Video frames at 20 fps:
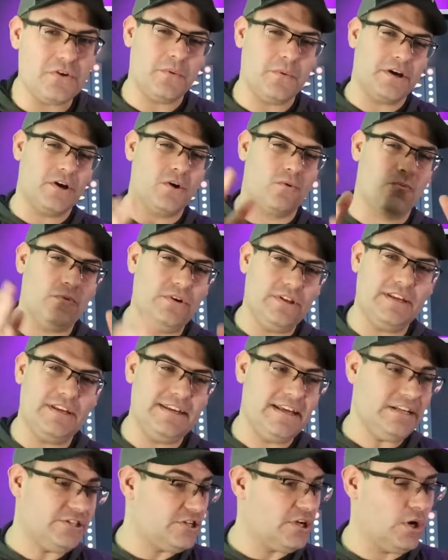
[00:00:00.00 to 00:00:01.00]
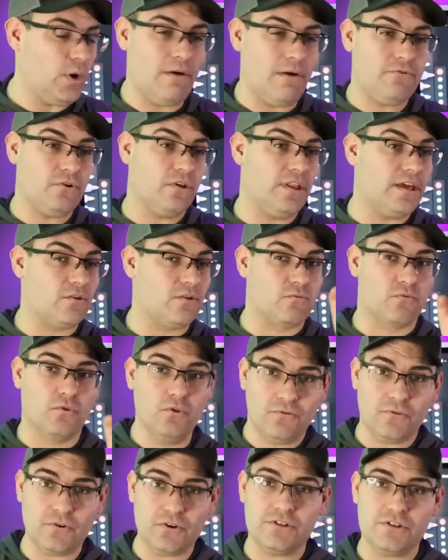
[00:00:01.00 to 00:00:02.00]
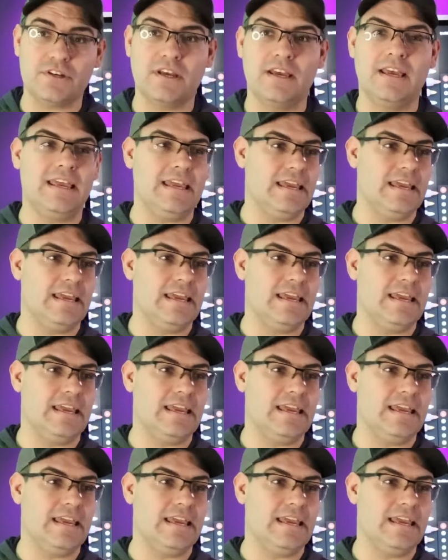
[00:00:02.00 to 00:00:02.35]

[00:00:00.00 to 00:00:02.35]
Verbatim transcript: you wanna go really niche and go after like roofers